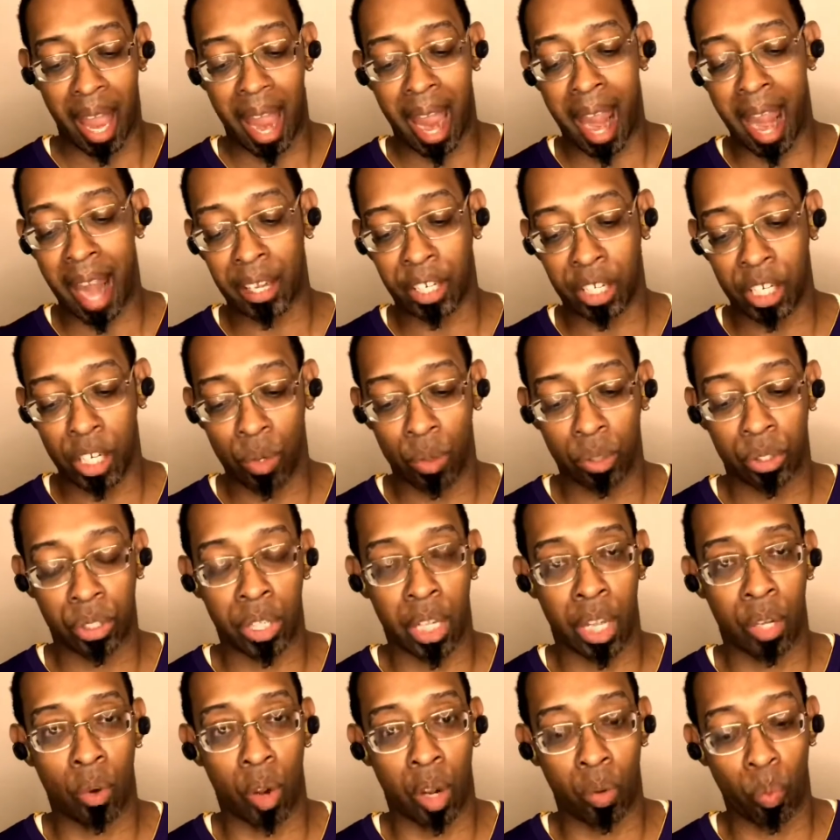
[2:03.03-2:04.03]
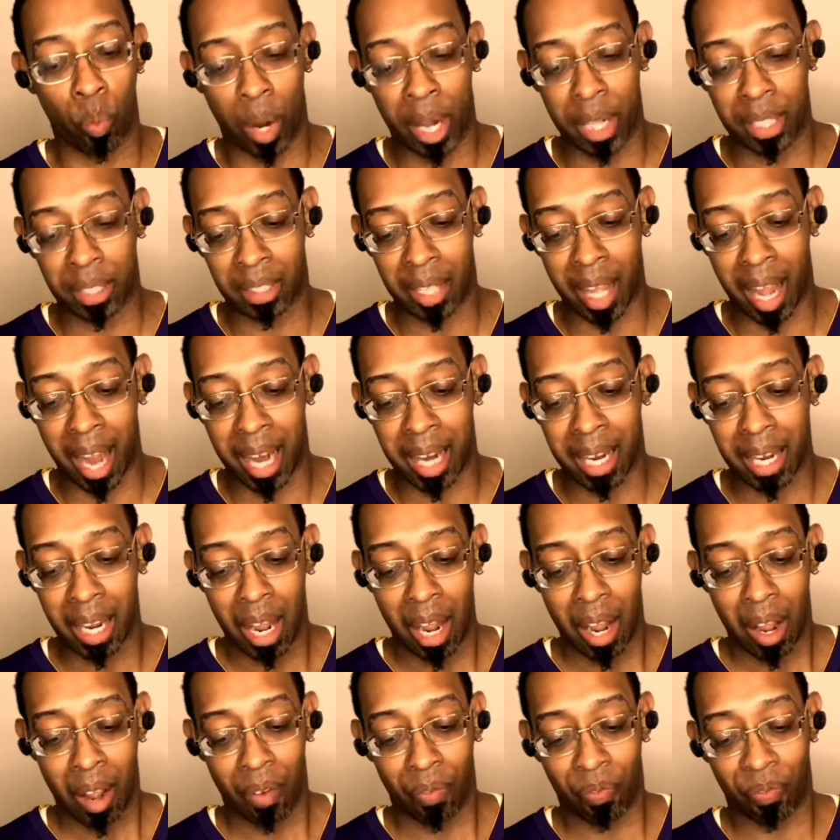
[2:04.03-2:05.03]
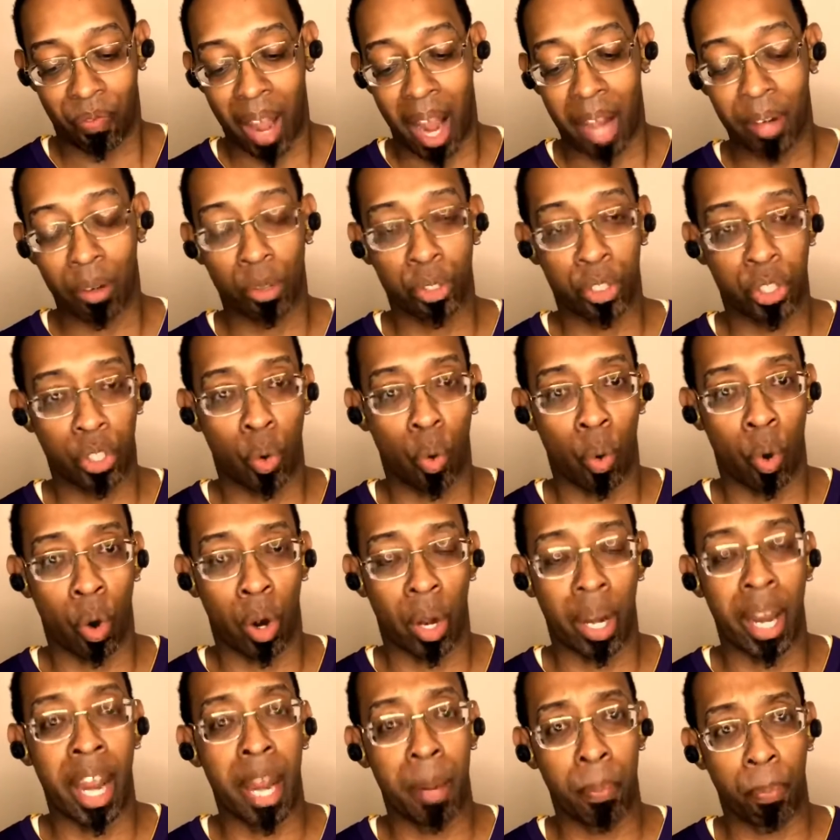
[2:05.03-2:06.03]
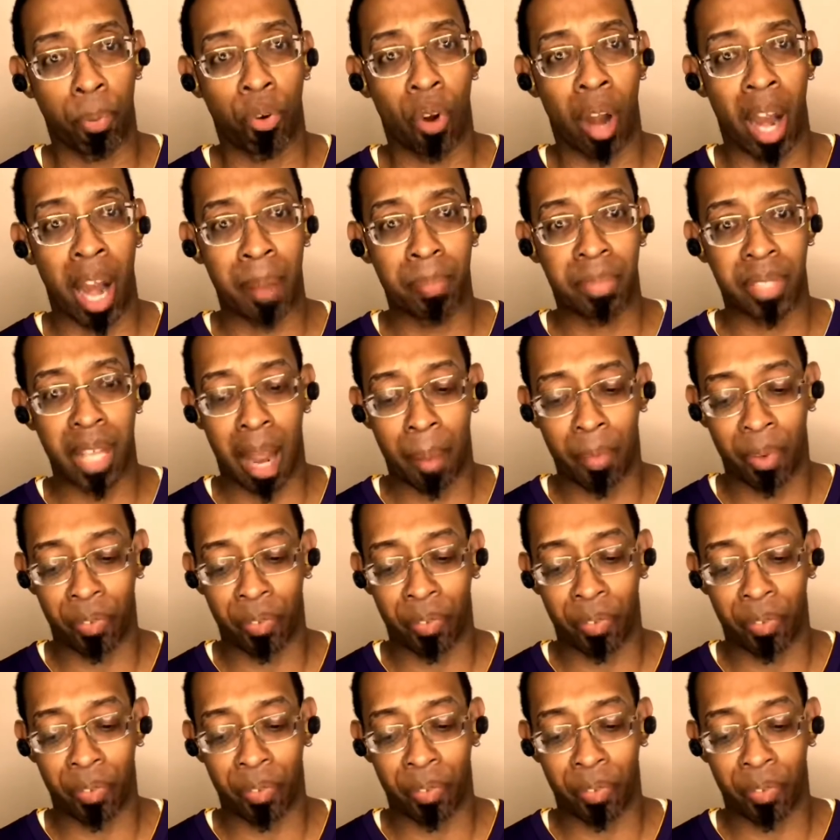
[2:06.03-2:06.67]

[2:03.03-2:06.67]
at Houston on Wednesday. Final score in primetime,